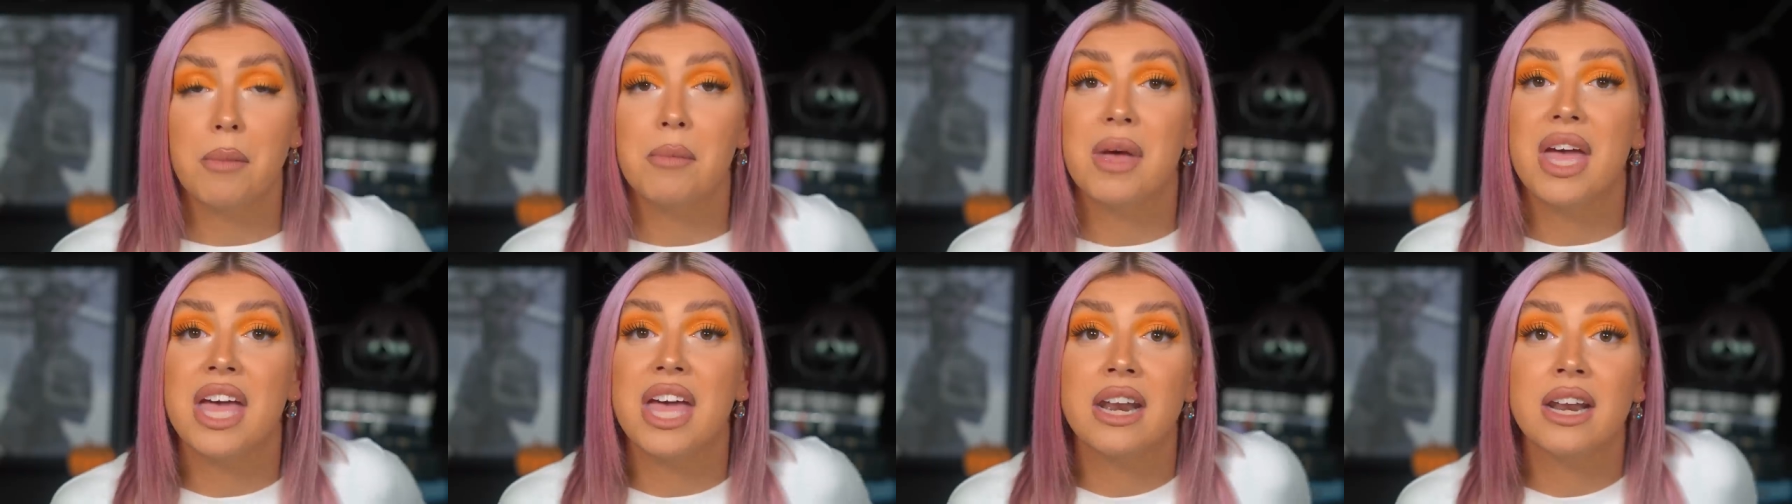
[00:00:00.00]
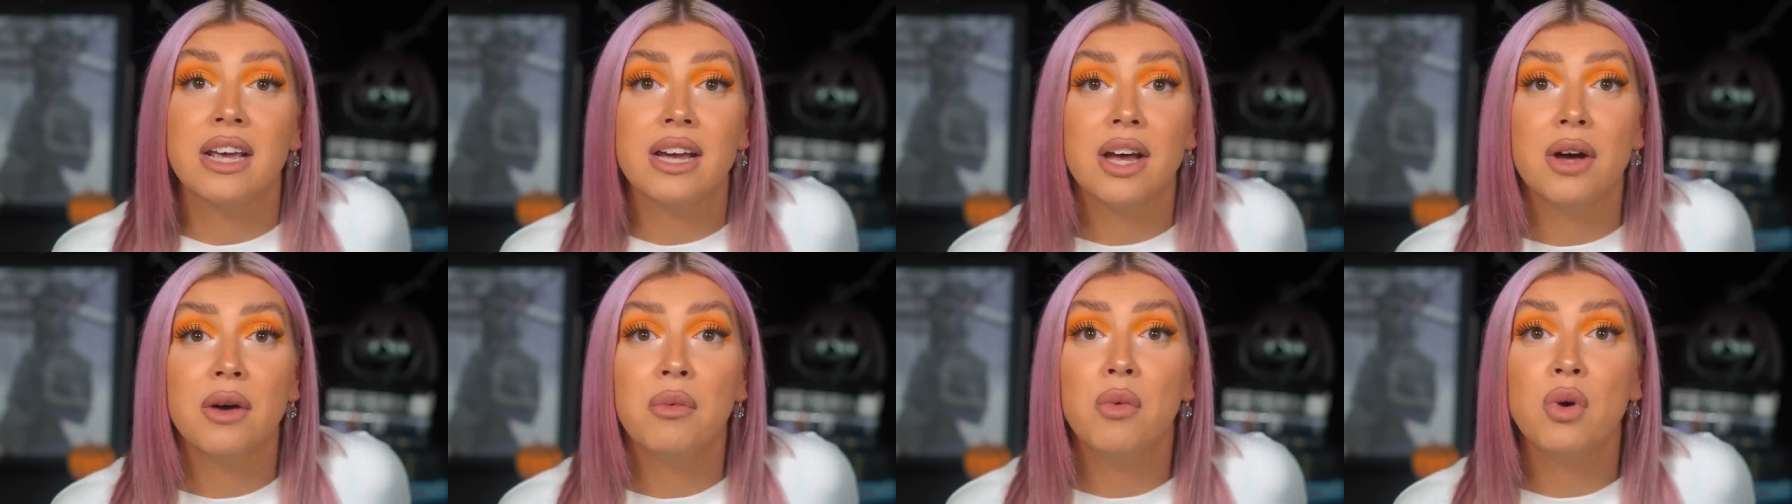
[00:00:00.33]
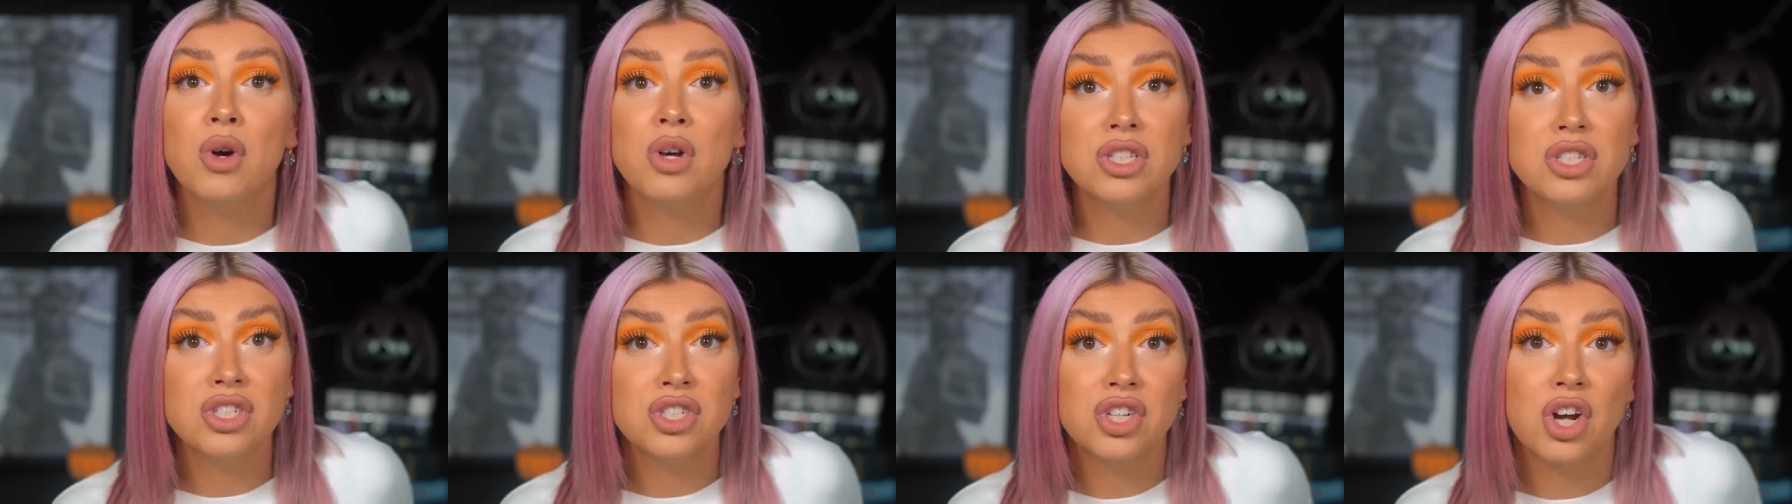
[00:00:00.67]
But Erica
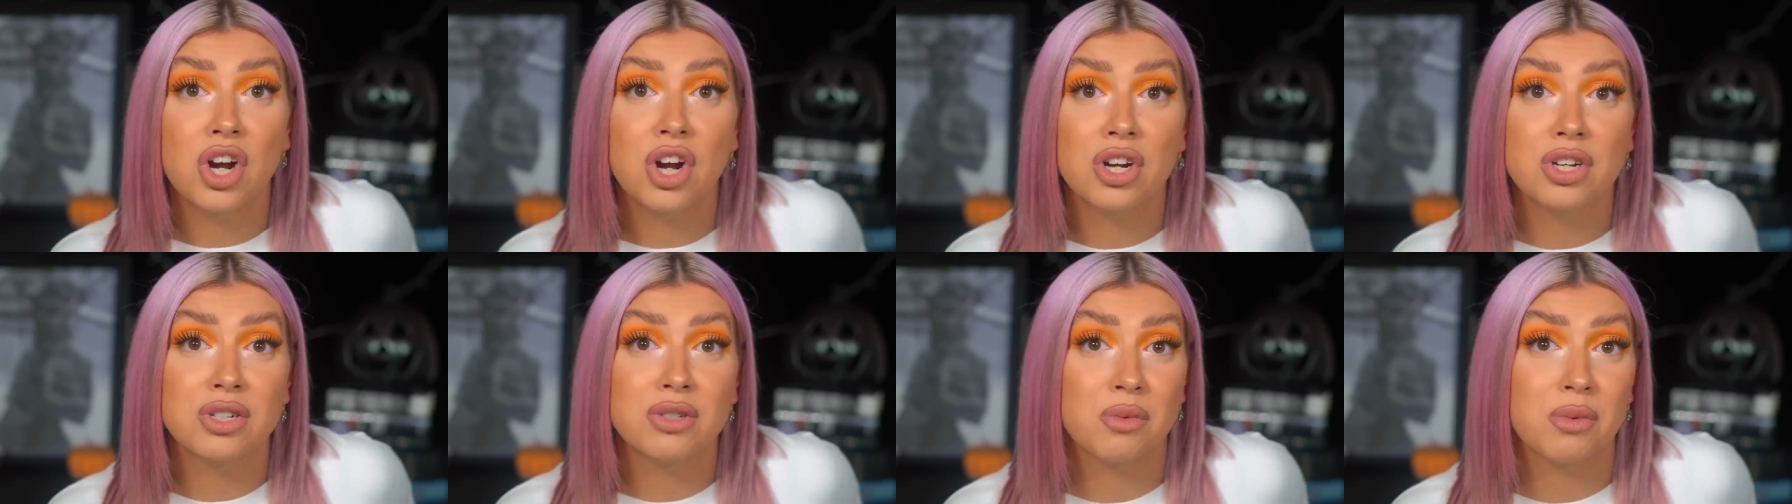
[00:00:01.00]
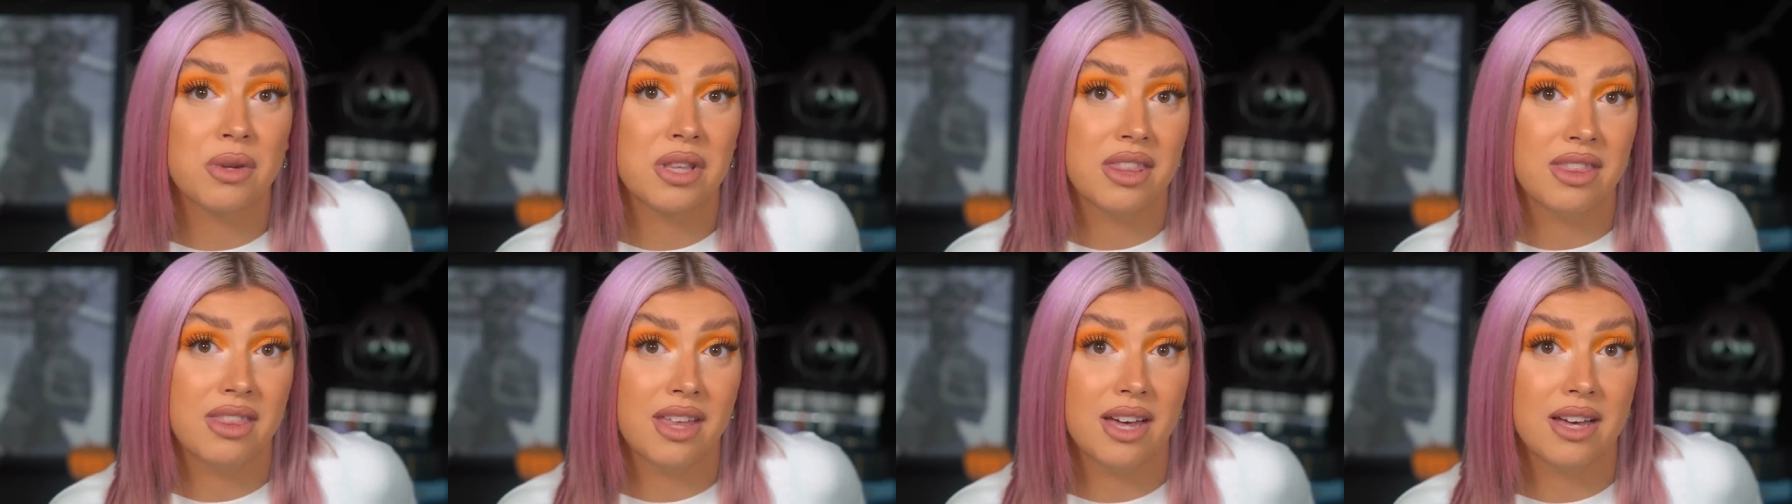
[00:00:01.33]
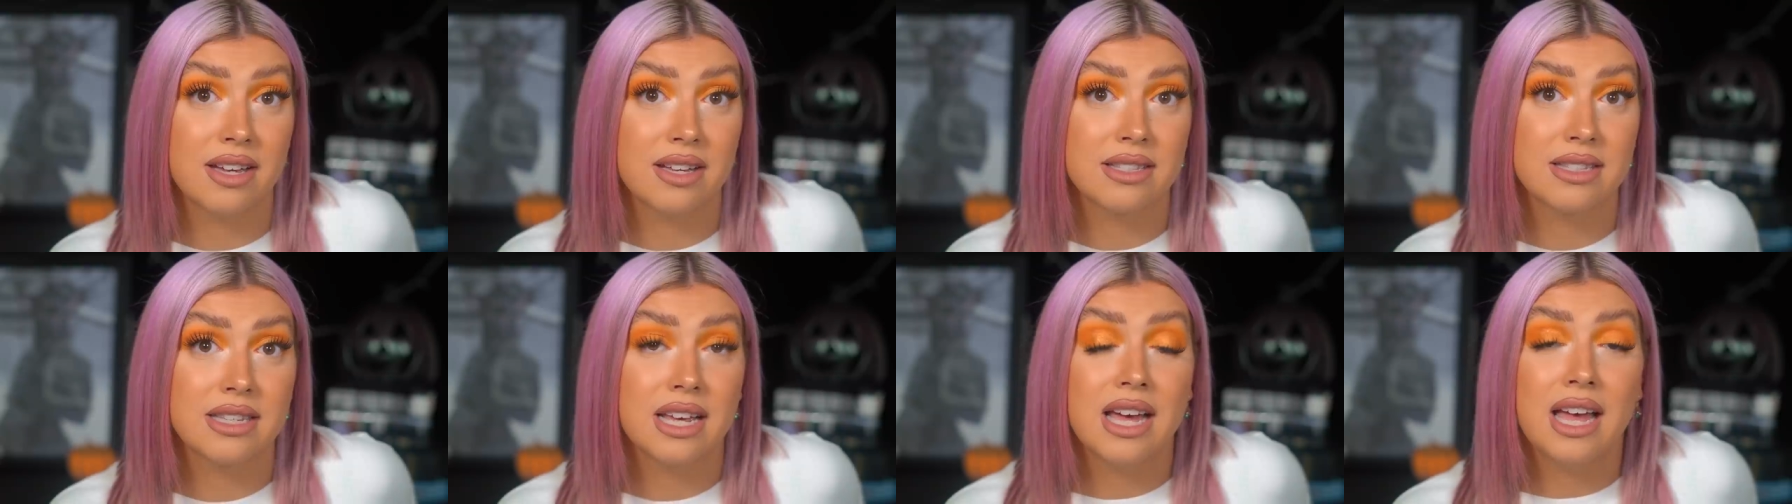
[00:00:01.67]
was charged with
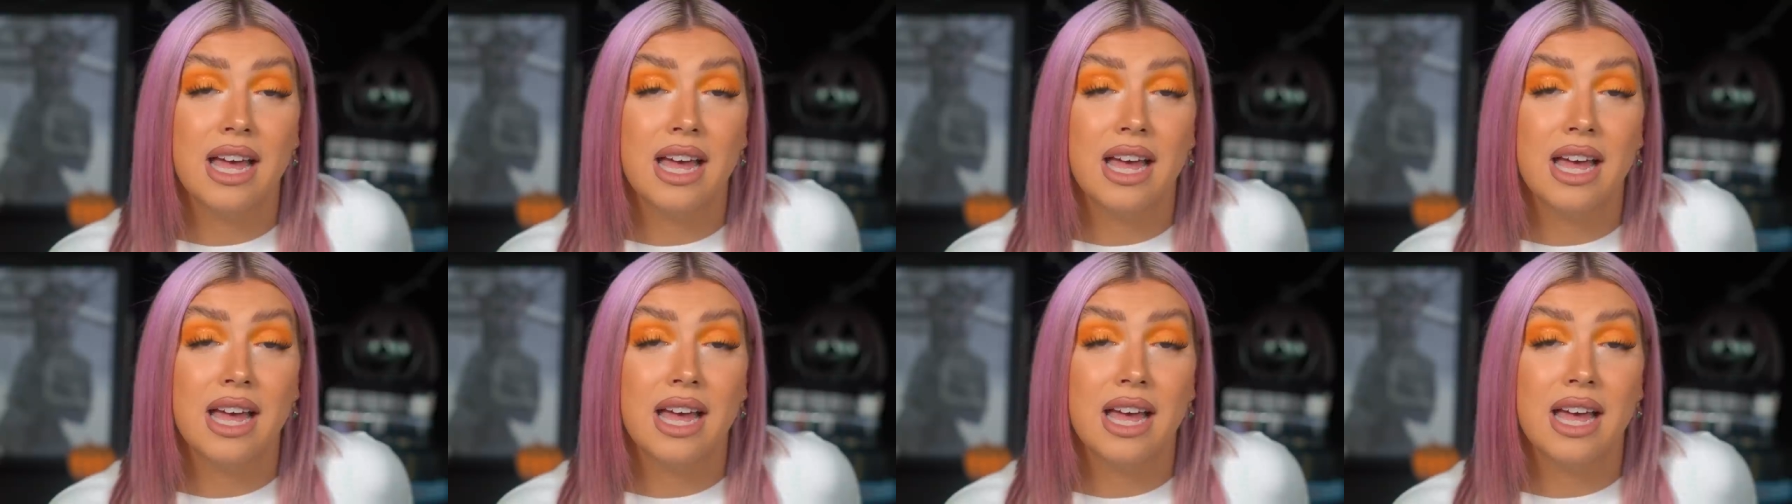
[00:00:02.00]
this,